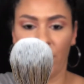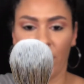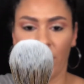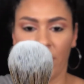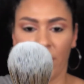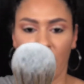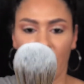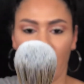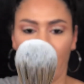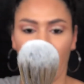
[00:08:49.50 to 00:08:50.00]
you
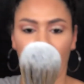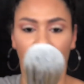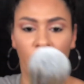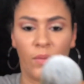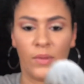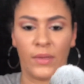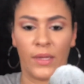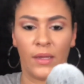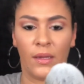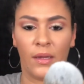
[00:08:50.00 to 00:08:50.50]
can tell like
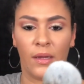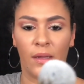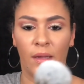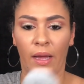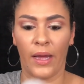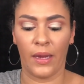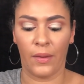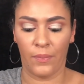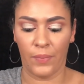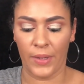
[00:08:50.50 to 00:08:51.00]
what they look
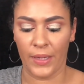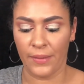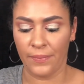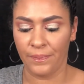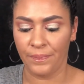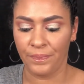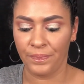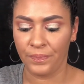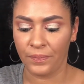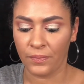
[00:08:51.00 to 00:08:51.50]
like. But
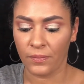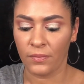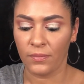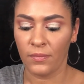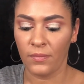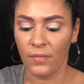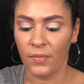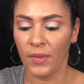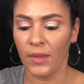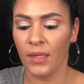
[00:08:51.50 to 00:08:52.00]

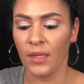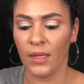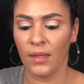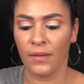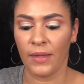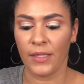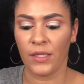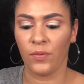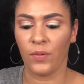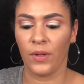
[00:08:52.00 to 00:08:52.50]

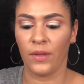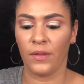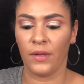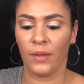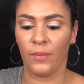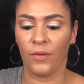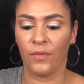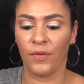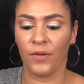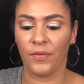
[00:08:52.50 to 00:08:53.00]
that's what the
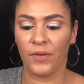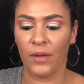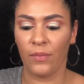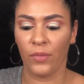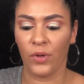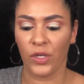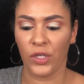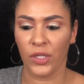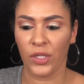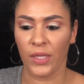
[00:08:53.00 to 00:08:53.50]
number 15
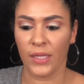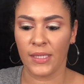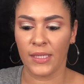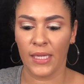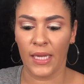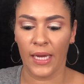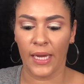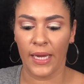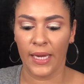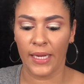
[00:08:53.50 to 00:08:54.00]
brush looks
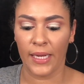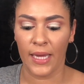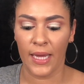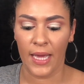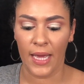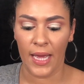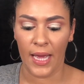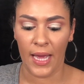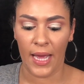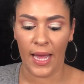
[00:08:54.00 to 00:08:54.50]
like.
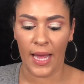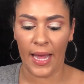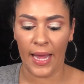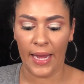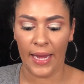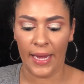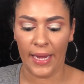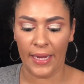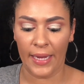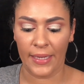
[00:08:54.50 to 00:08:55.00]

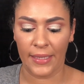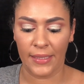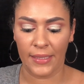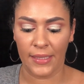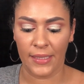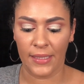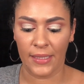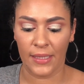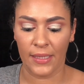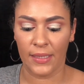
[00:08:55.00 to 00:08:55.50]

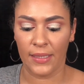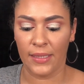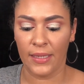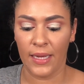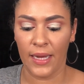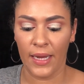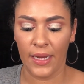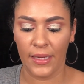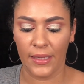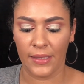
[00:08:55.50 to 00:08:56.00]
And
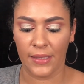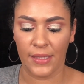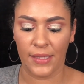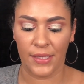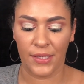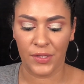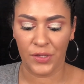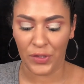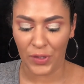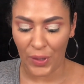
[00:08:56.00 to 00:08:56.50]
yeah,
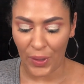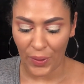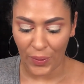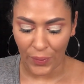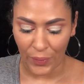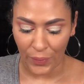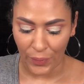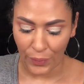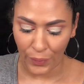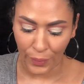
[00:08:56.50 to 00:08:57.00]

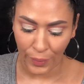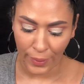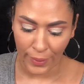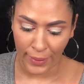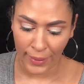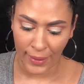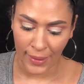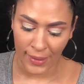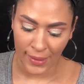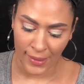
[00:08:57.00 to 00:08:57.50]
so
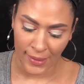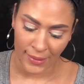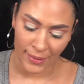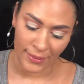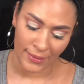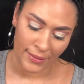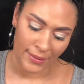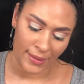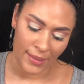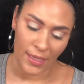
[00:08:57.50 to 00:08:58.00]

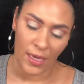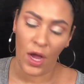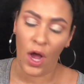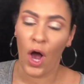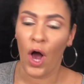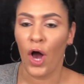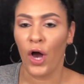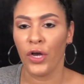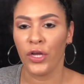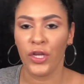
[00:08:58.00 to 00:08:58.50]

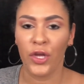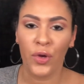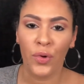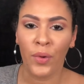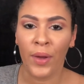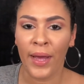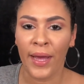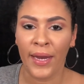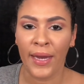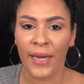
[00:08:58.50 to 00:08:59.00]
are you
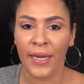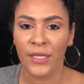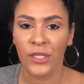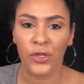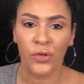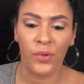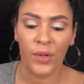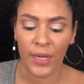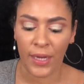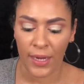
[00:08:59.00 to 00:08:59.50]
ready
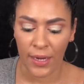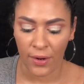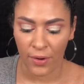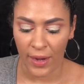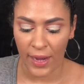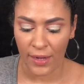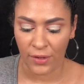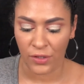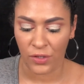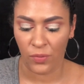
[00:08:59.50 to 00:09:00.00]
to hear
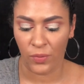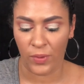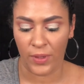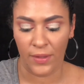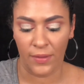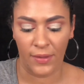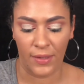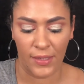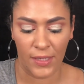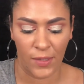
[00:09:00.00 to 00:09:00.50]
how to
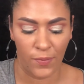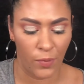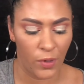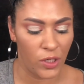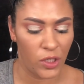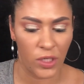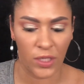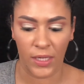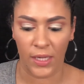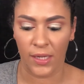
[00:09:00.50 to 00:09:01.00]
win this
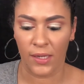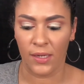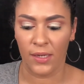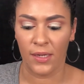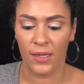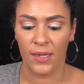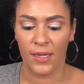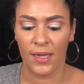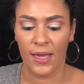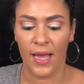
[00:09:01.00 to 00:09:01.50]
brush set?
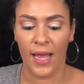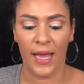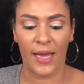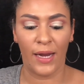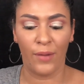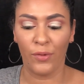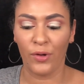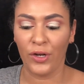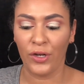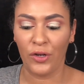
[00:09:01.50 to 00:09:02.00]
And
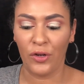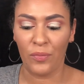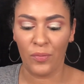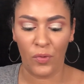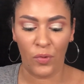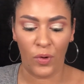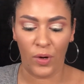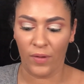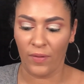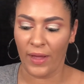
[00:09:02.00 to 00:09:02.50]
I'm gonna do
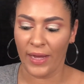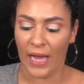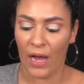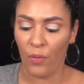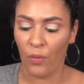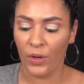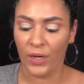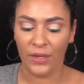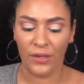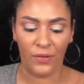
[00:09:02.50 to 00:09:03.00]
more. Like, I
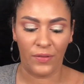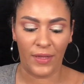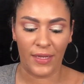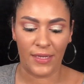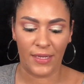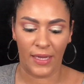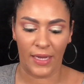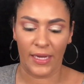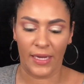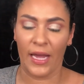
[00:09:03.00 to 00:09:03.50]
want to do
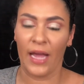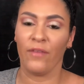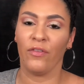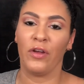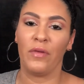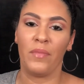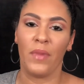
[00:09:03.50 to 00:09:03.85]
these like every